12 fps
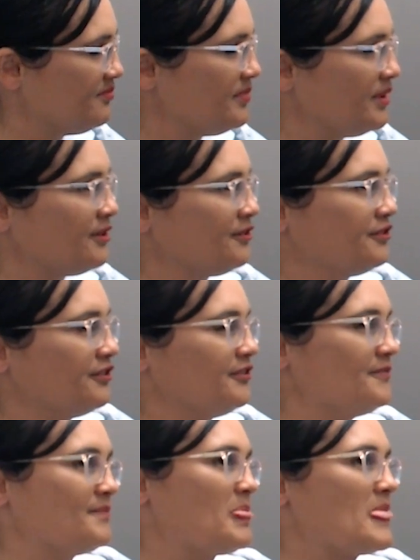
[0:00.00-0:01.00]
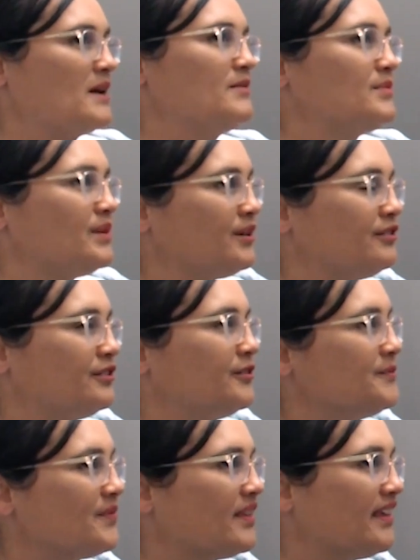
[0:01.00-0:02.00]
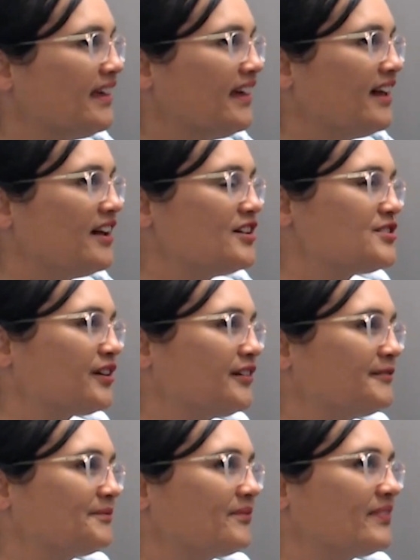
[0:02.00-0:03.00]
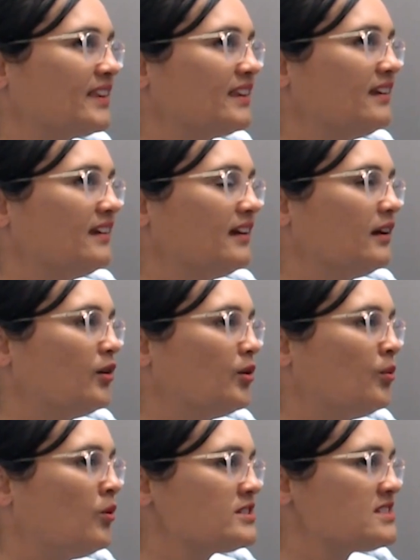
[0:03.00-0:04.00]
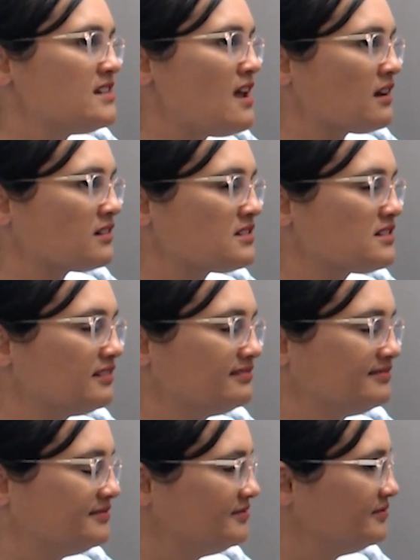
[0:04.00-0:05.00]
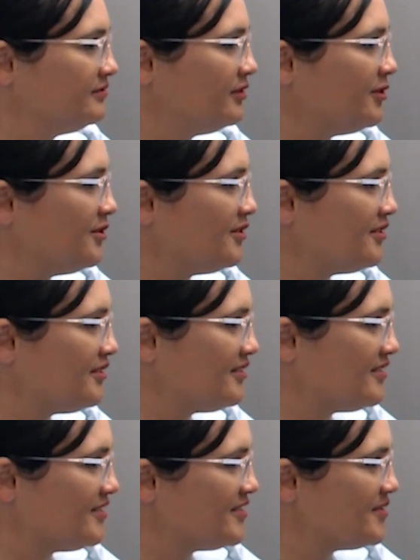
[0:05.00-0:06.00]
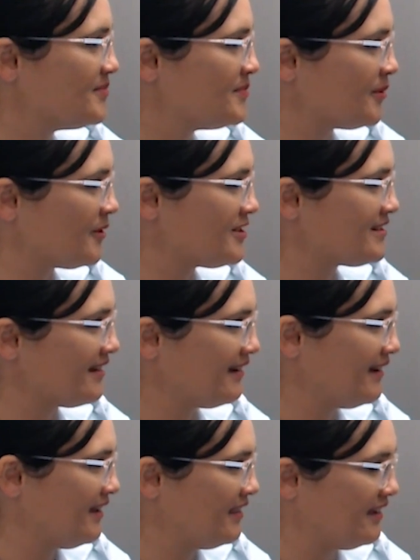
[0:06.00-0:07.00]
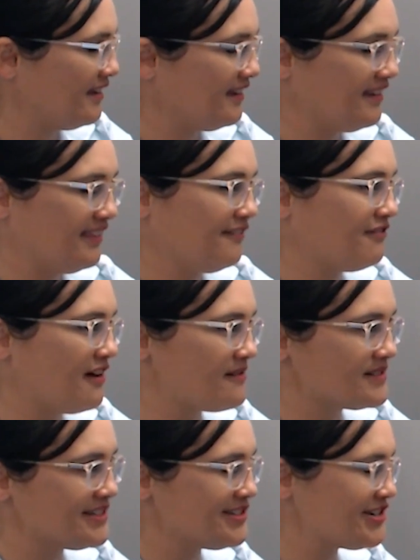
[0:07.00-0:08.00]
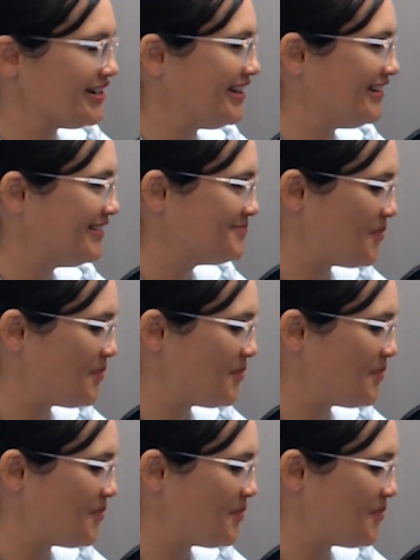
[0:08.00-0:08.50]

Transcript: Beautiful. Beautiful. So, what's next for Marissa in the pharmacy journey